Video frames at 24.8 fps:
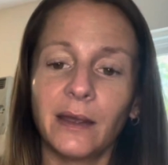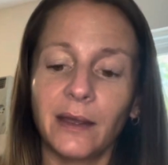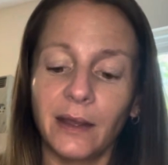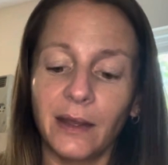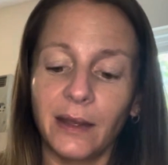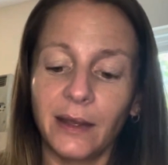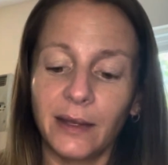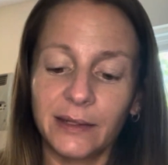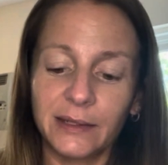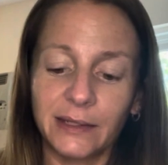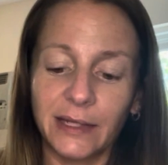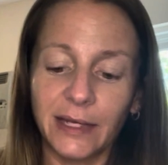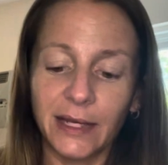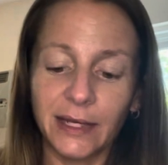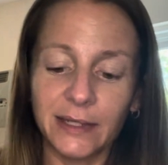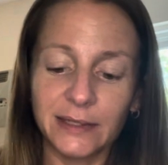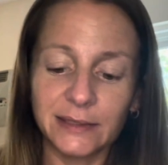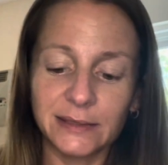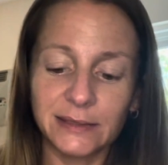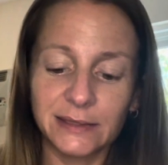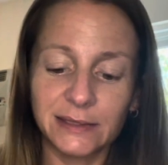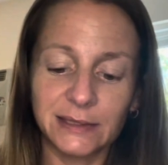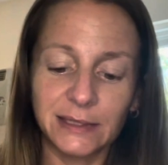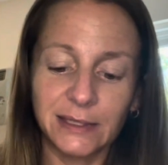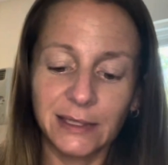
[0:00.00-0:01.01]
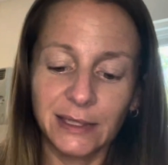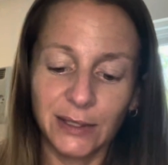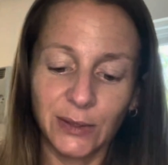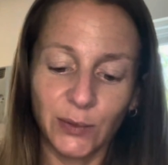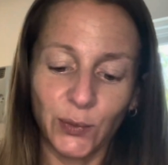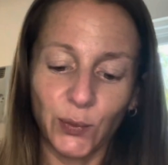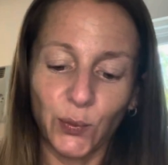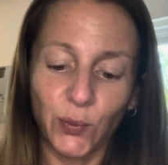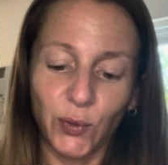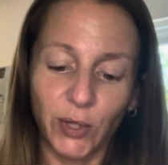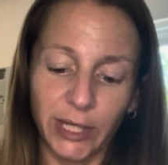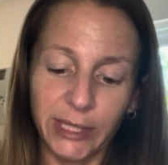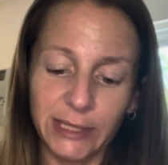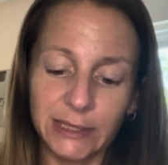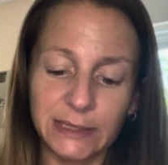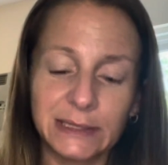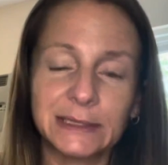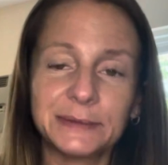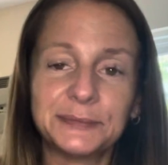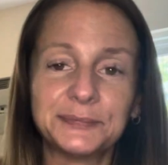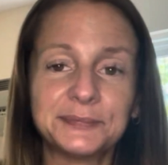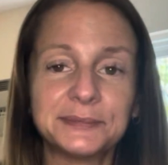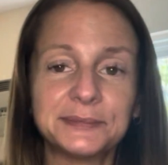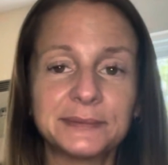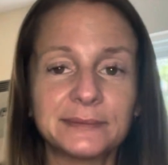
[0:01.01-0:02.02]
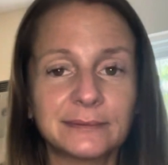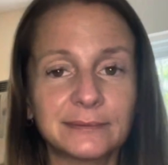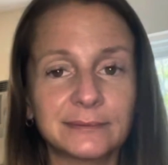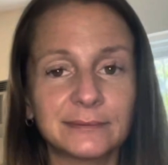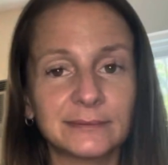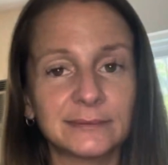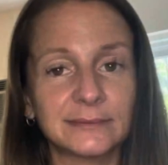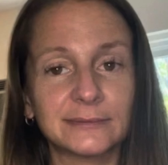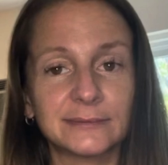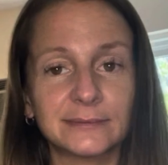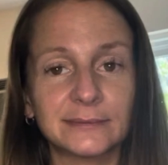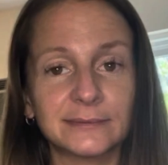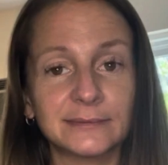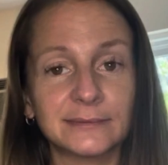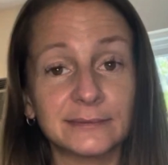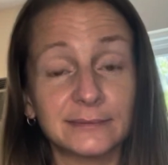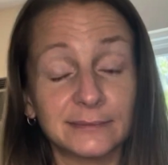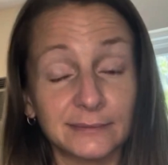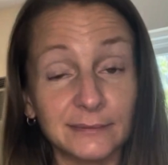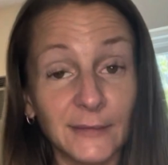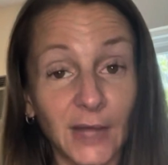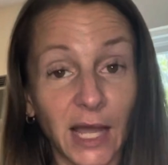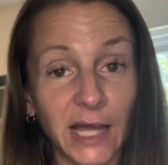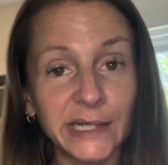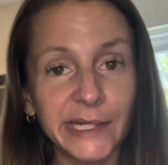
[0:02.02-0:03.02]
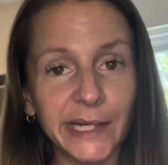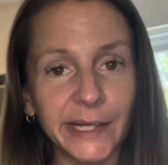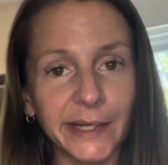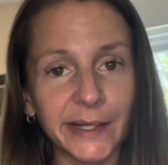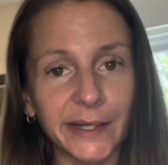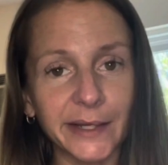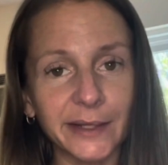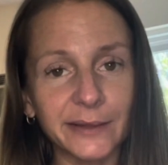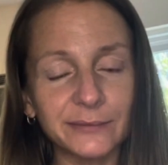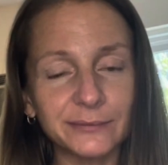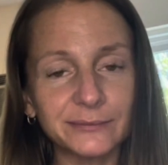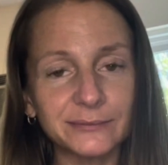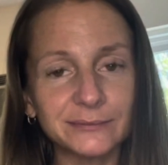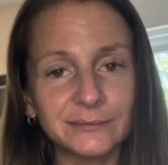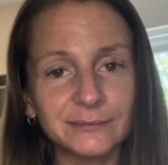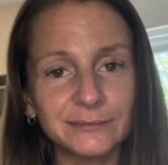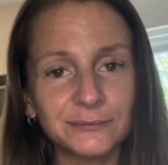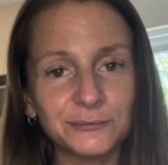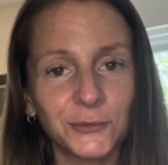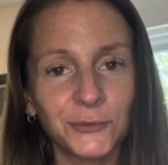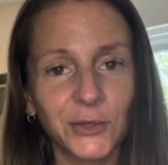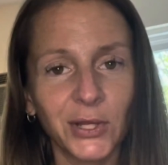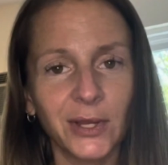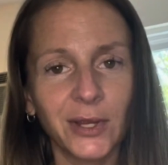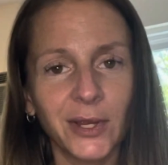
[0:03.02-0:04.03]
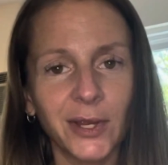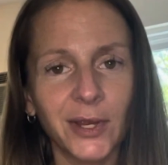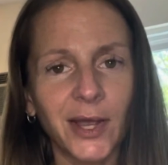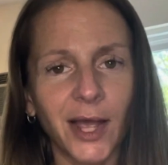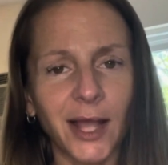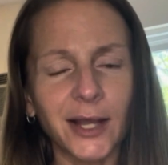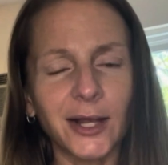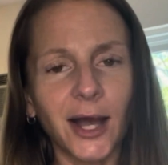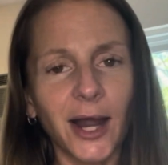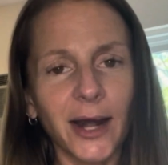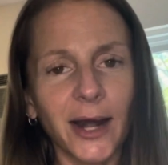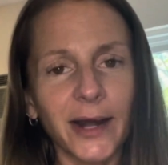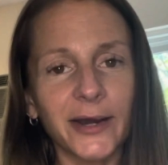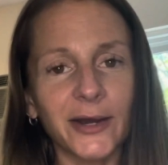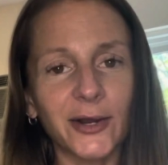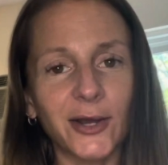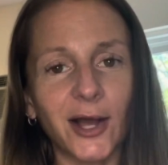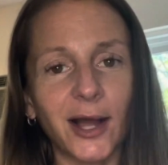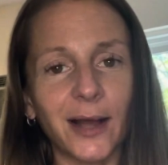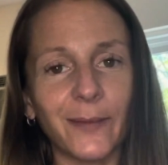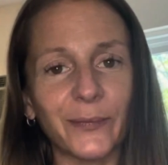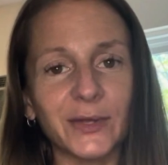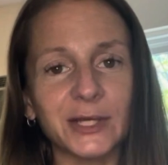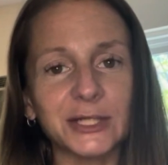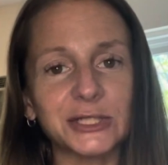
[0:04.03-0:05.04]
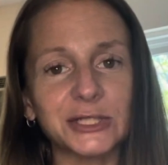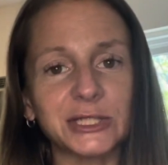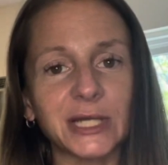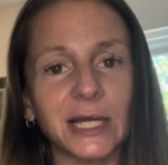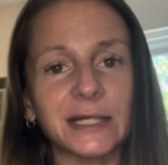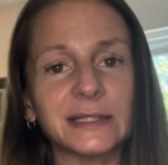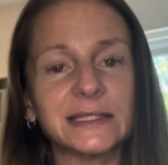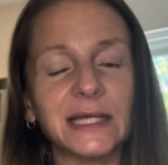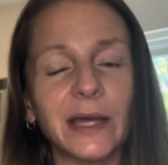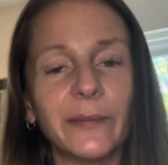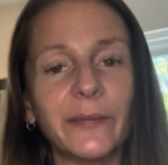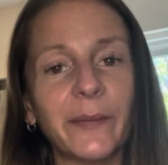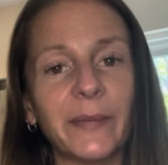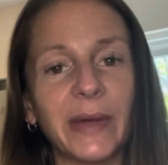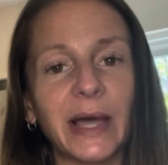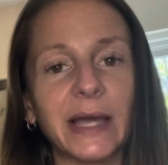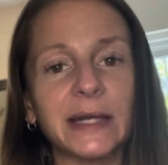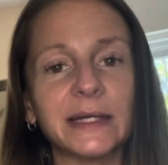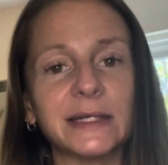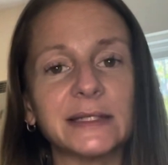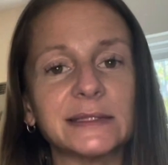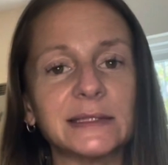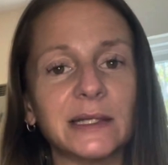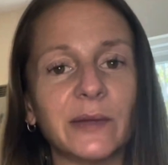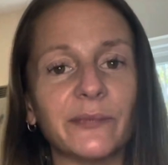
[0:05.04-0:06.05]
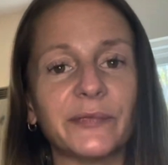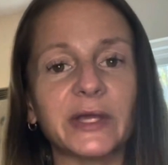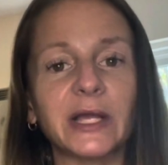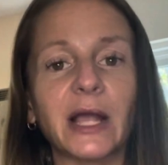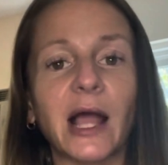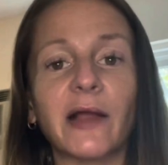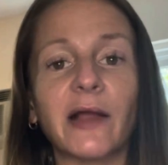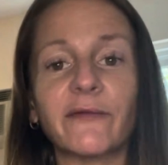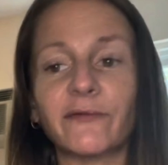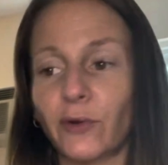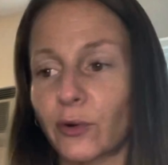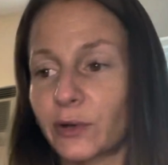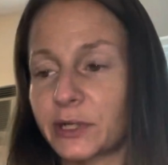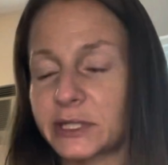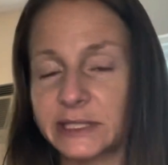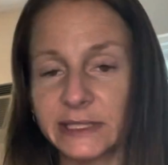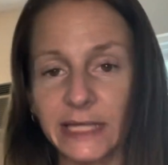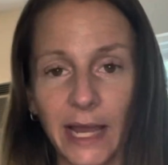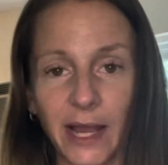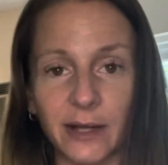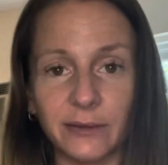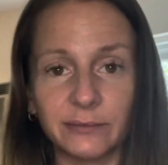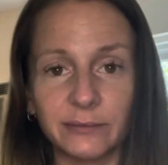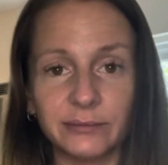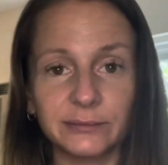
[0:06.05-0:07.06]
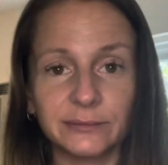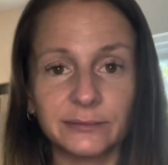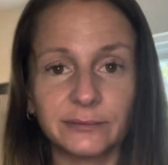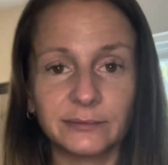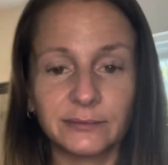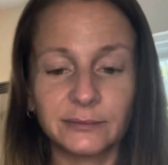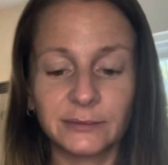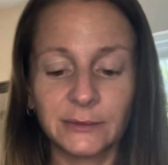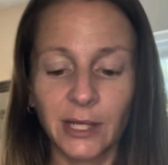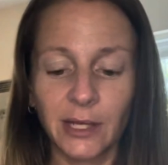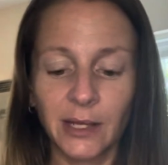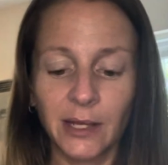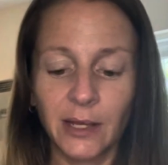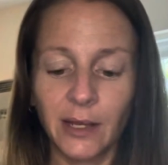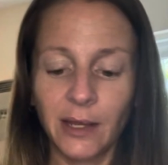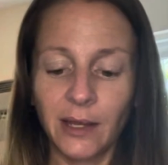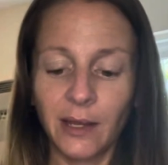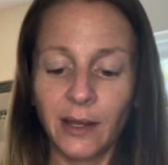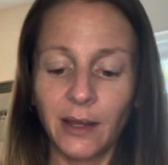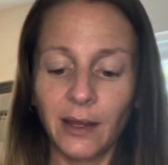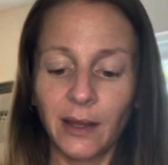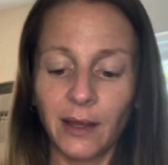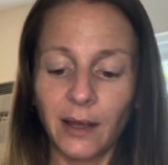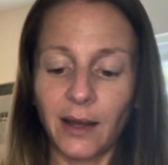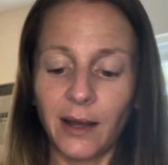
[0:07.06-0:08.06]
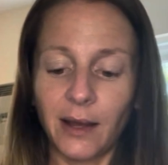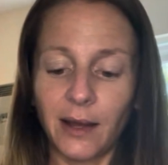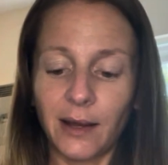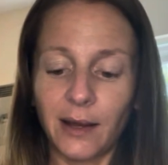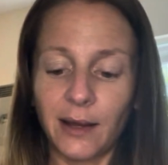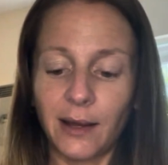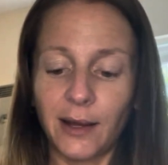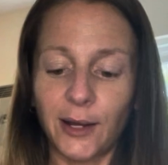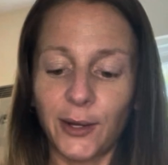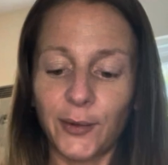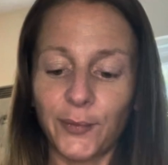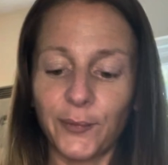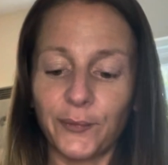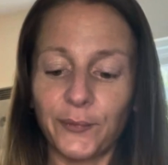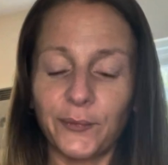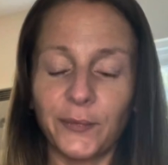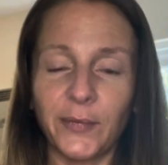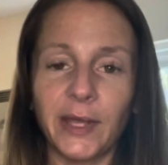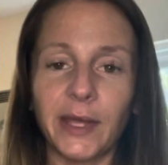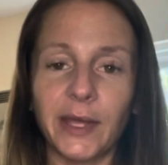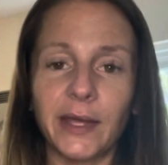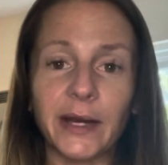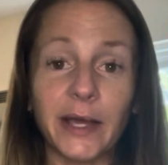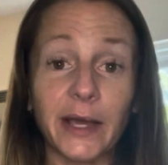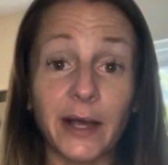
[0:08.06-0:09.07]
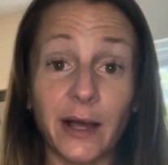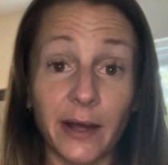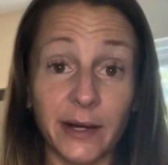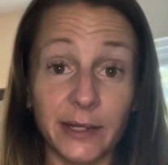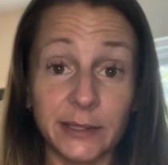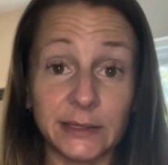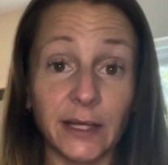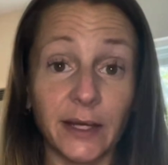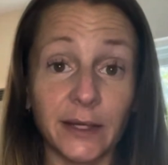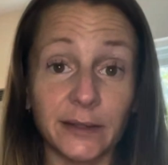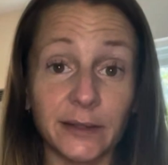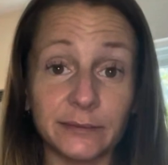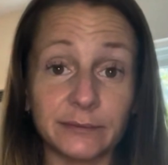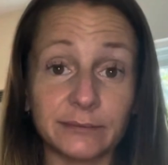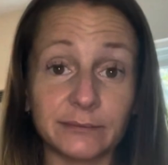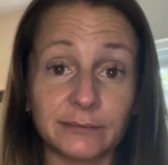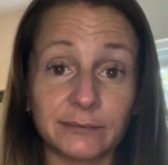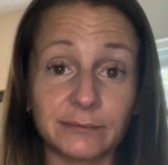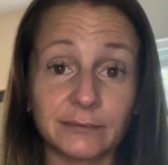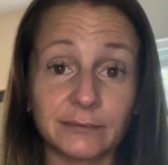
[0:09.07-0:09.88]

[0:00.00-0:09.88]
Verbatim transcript: And guess what? I did it. I got it accomplished. I set my mind to something. I wrote it down. Um, and I got it done.